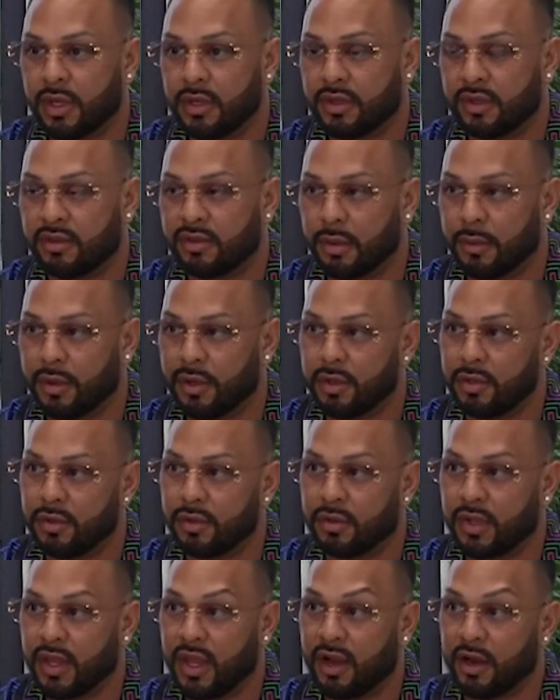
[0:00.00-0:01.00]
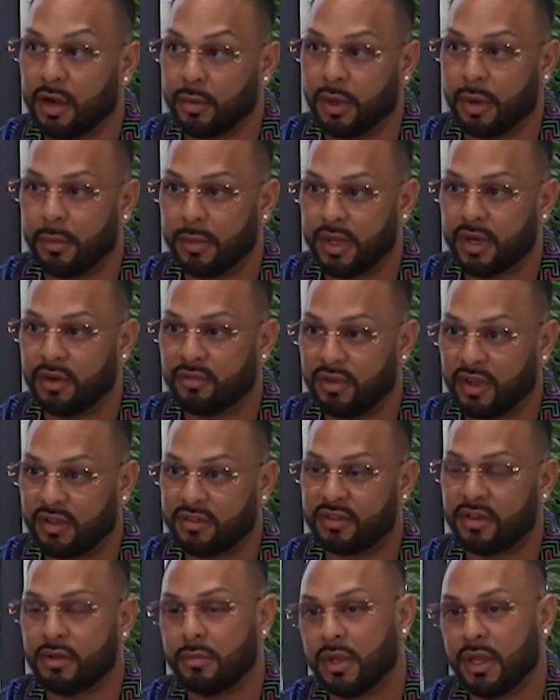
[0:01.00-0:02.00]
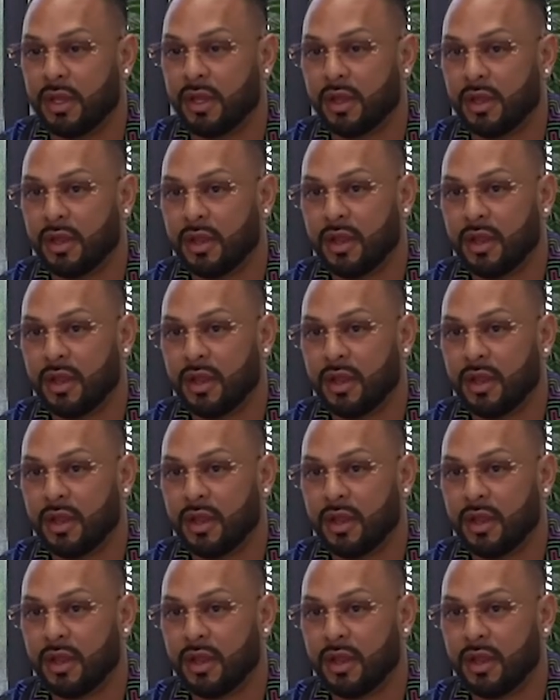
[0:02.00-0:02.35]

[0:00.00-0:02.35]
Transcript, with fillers: to someone who cared about me, invested in me,